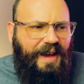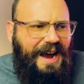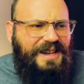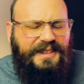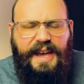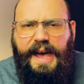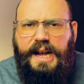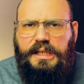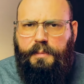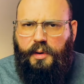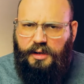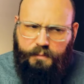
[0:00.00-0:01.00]
Ask
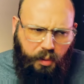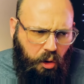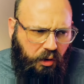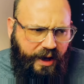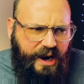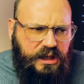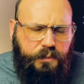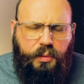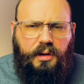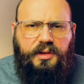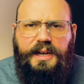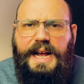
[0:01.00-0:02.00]
experts, poll
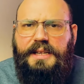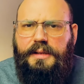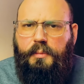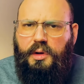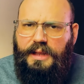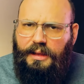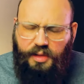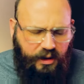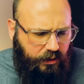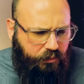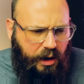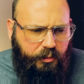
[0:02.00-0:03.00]
experts, and ask them what they
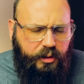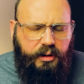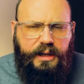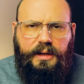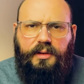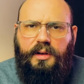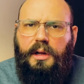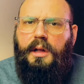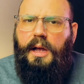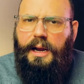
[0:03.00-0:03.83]
think the probability is.